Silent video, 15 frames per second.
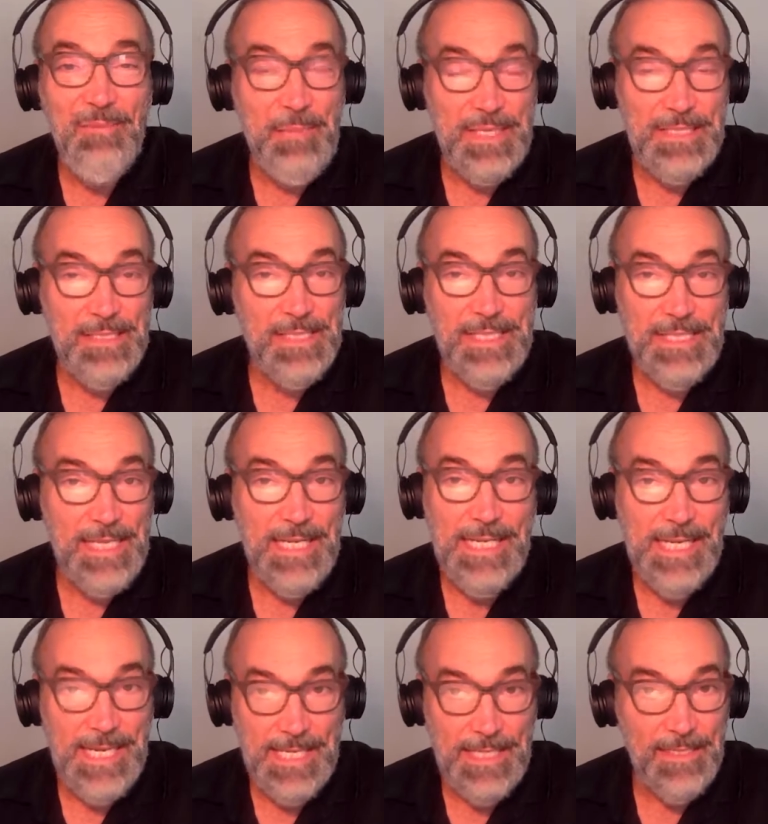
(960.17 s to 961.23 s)
been
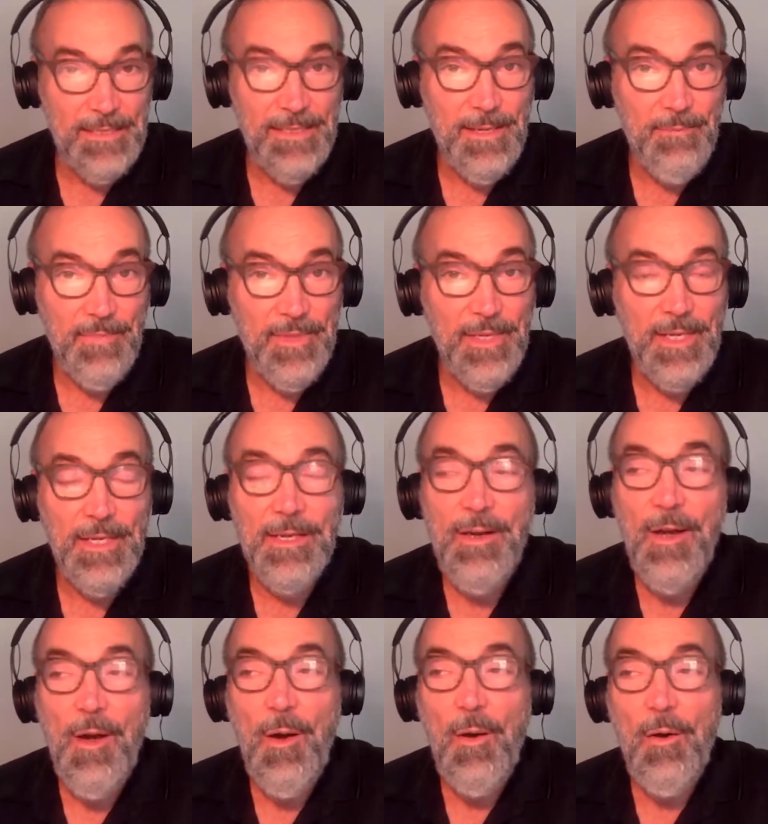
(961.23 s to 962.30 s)
studying something,
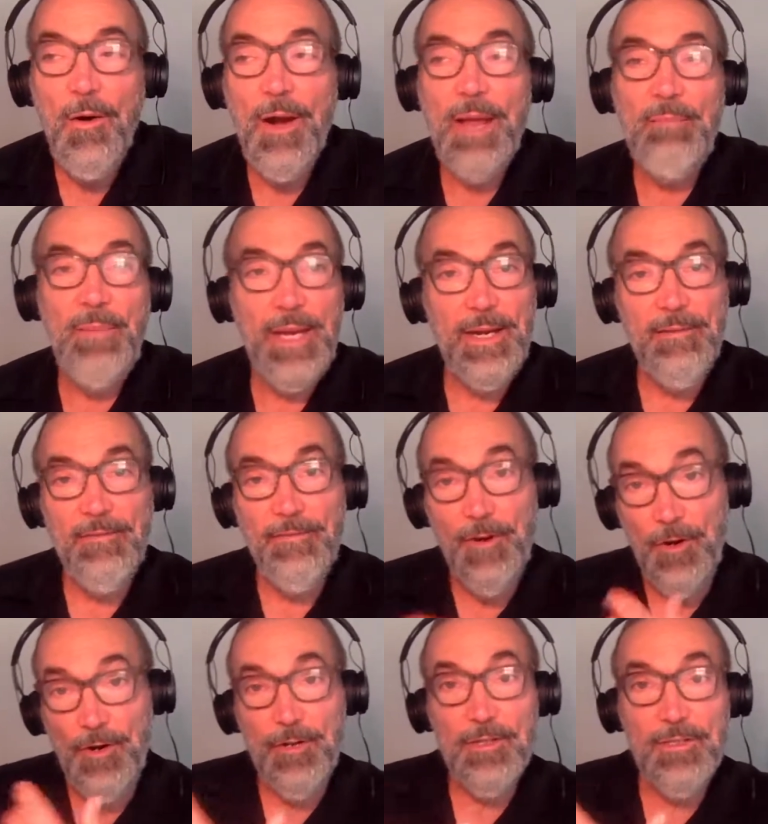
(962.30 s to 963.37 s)
or I may have
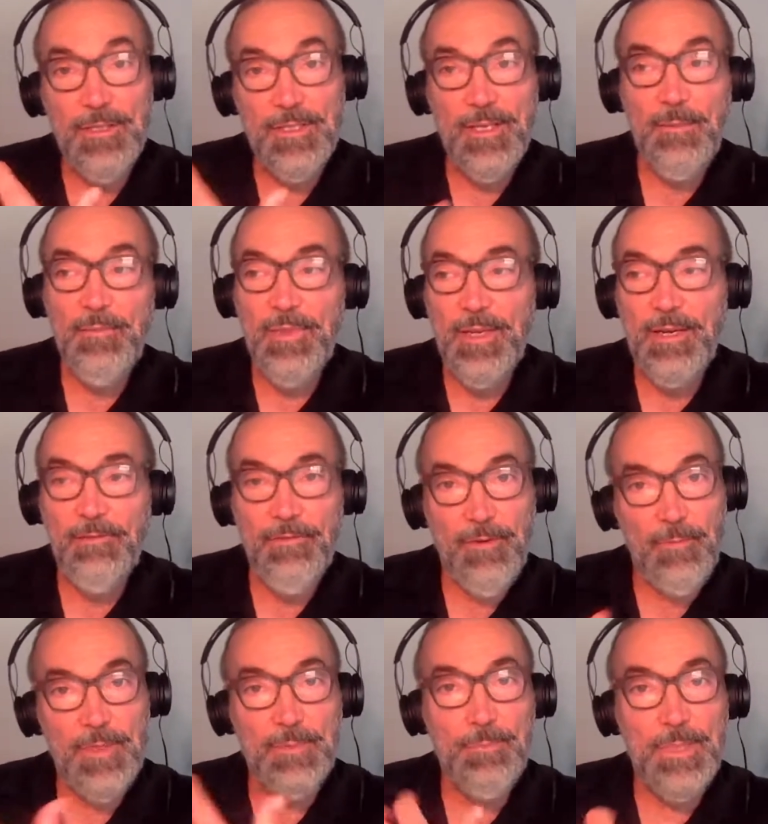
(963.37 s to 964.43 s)
heard something
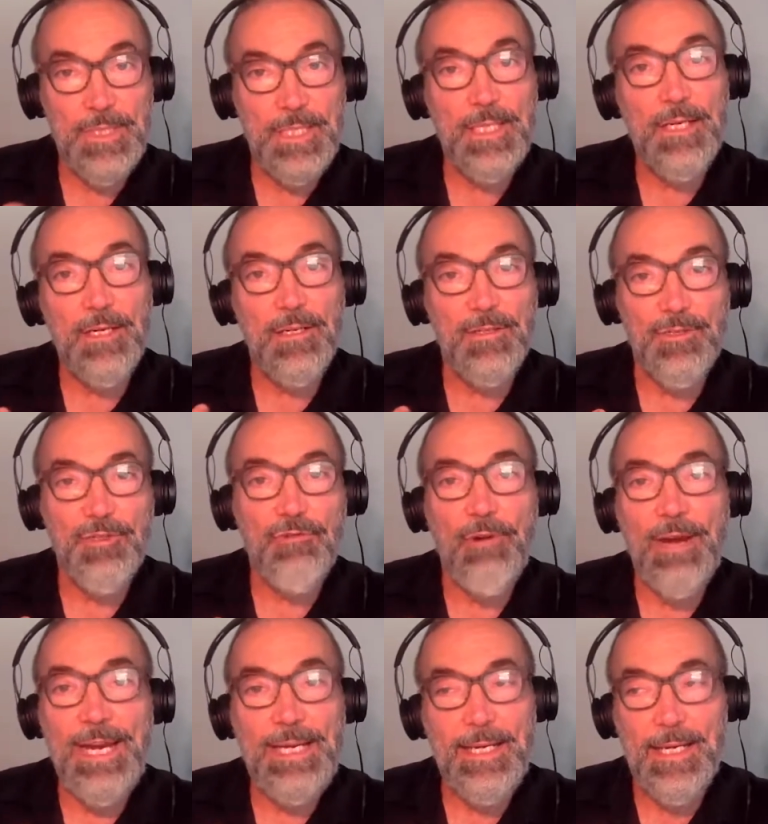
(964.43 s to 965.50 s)
from a particular
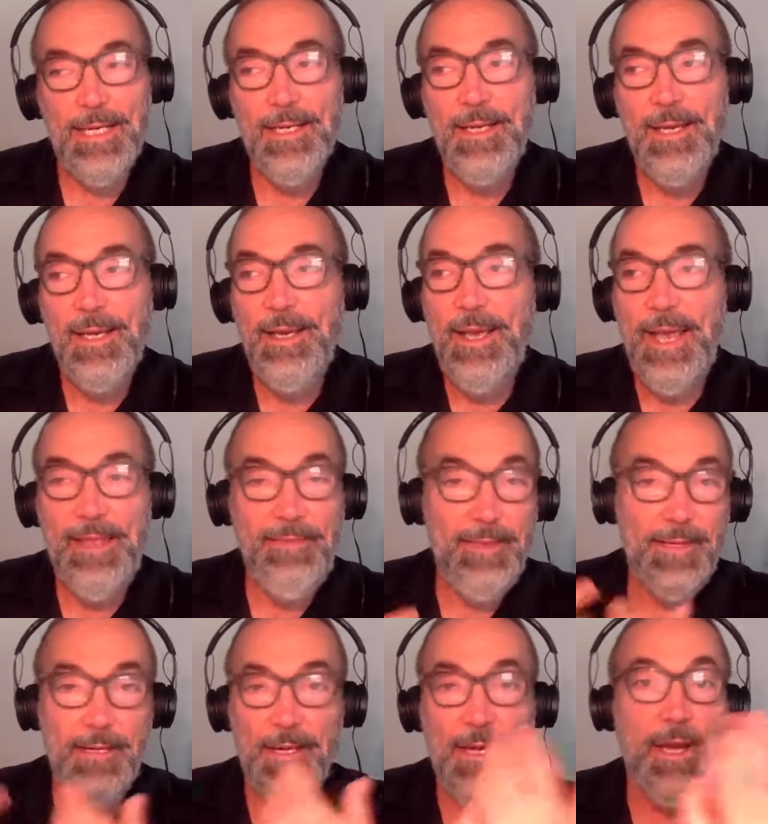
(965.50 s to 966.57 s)
training and
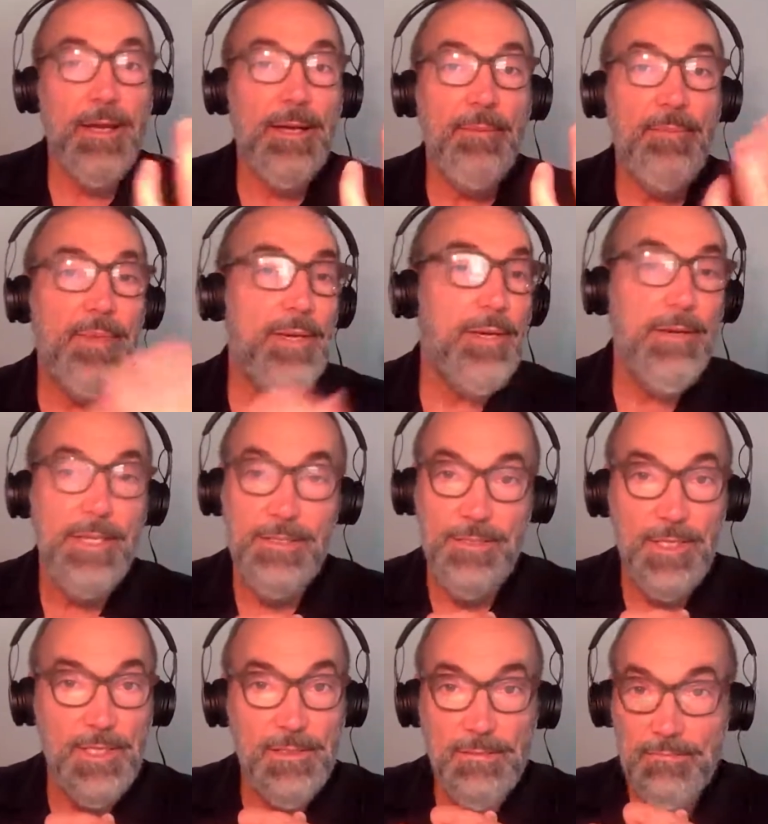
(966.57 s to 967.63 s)
then got up there and
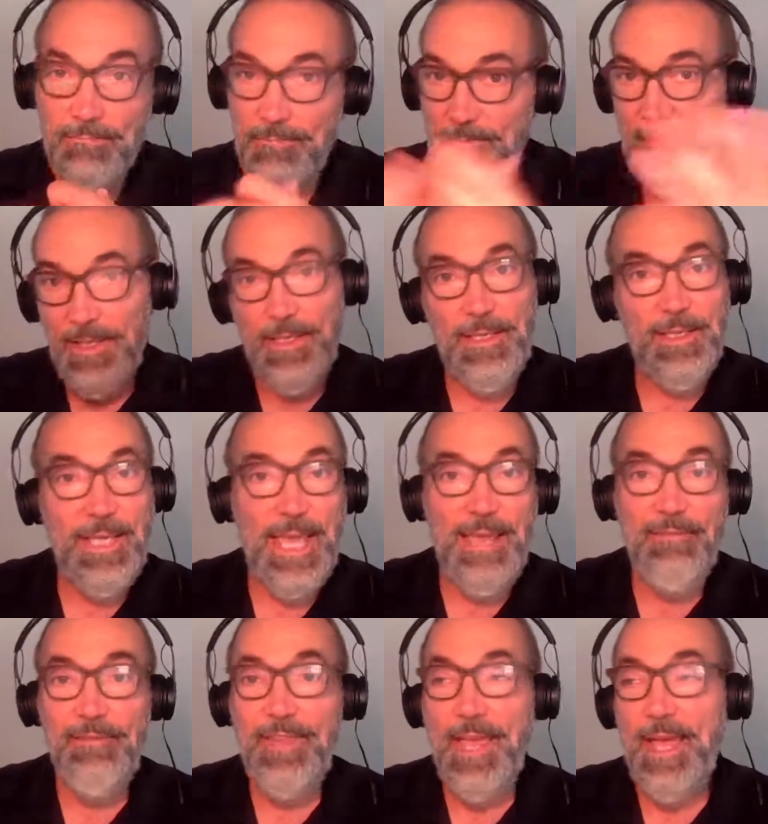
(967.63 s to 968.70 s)
just
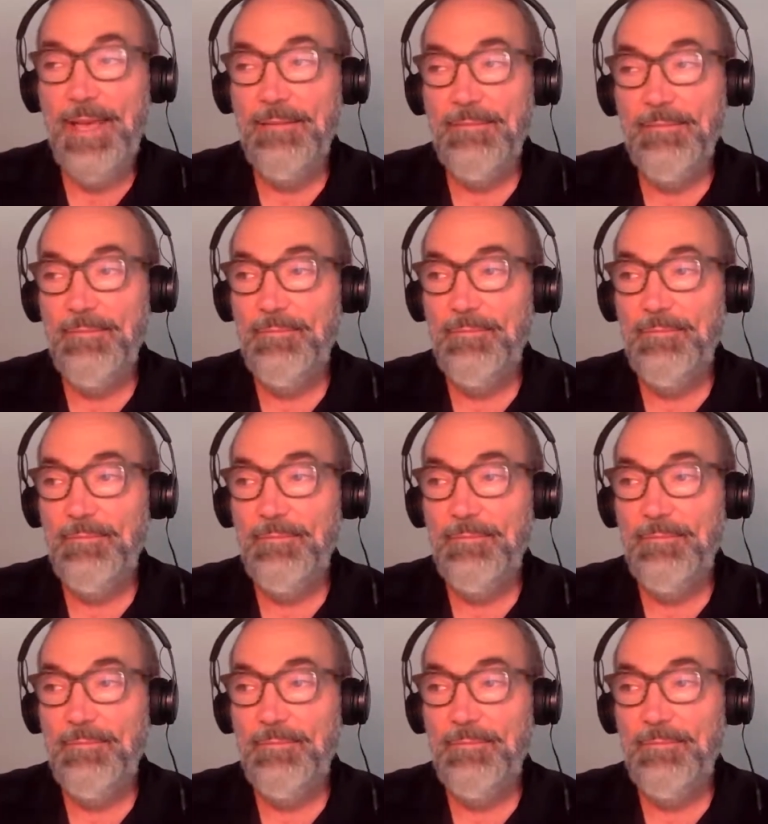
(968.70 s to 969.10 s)
gave that